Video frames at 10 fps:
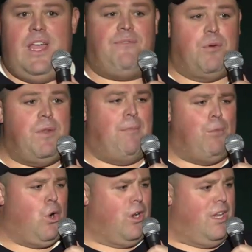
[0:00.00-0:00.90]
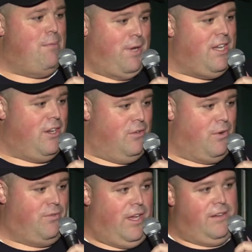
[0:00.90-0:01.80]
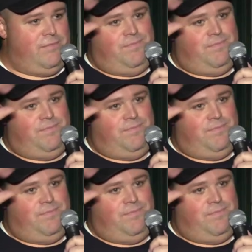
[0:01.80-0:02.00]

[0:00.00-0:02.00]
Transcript: Not from not morally, but you know, for fun.